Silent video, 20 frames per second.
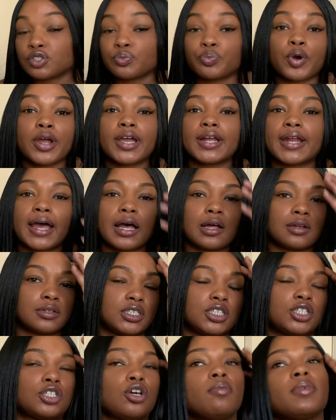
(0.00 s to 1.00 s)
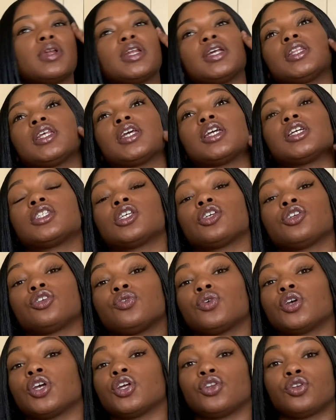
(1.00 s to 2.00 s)
braid outs, so many things that
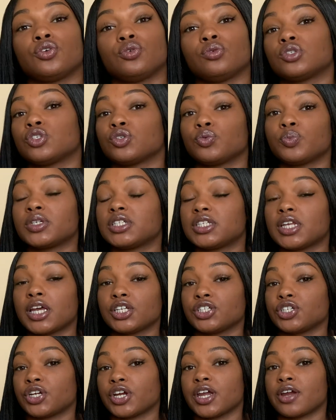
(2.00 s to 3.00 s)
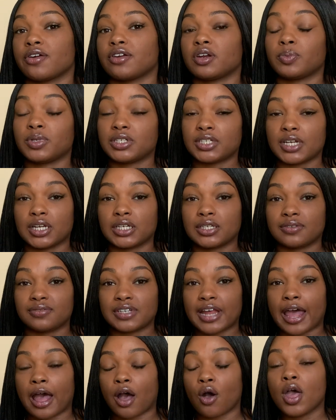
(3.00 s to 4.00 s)
you can do to protect your hair in a protective
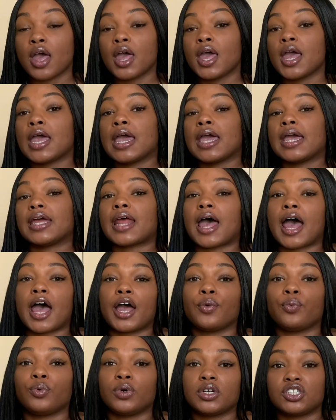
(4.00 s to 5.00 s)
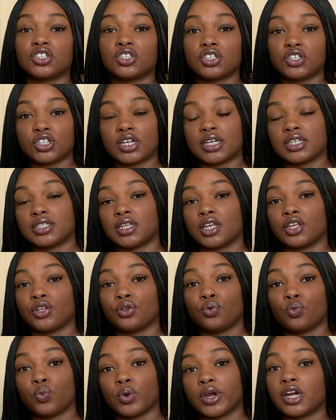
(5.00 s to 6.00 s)
style. And I would suggest that
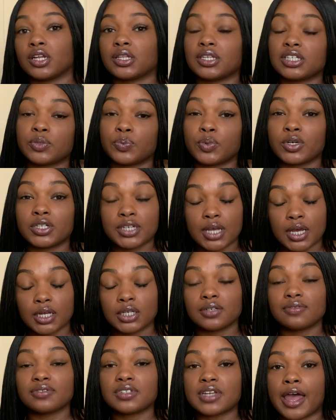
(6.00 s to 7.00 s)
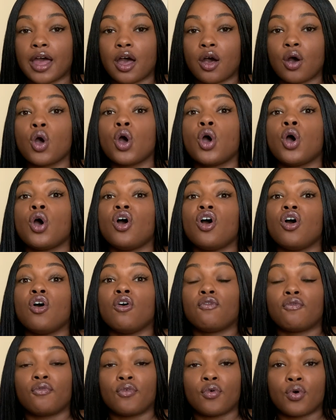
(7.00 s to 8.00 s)
you wear this protective style
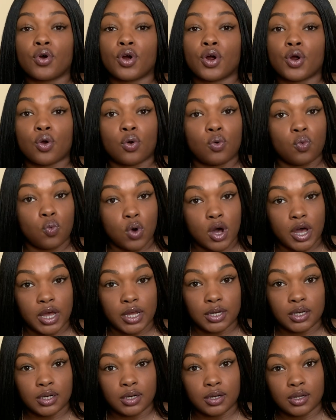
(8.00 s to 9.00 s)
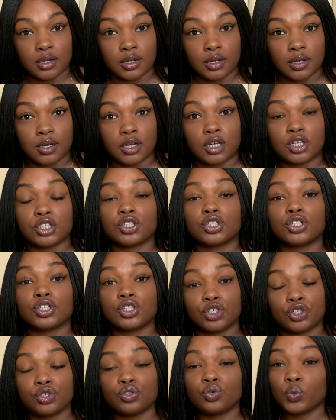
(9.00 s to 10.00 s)
for 1 to
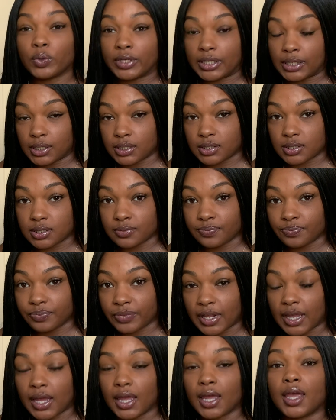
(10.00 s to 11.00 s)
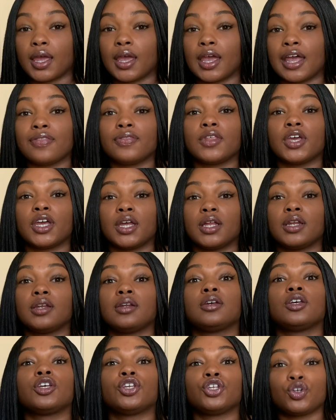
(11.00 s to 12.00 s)
2 weeks, and
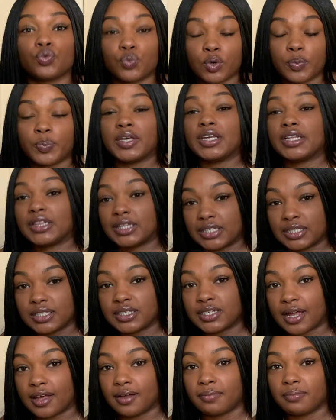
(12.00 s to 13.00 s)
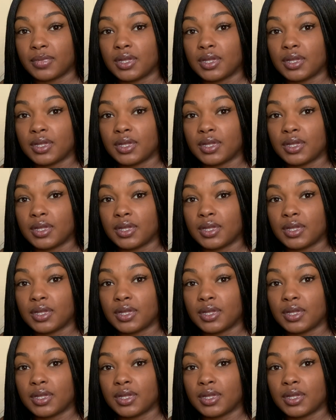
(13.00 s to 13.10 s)
then you repeat this step.